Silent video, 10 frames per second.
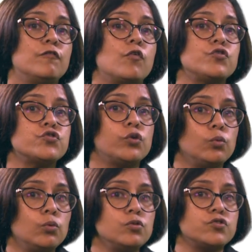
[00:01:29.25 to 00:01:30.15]
for
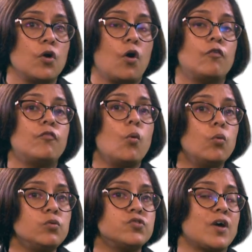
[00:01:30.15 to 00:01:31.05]
schools of
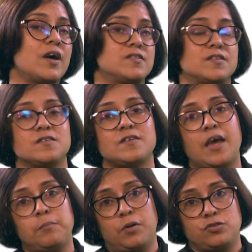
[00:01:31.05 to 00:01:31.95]
all sizes
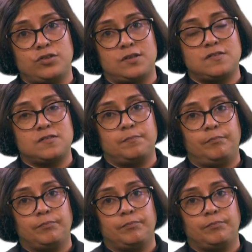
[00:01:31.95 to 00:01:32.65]
and budgets.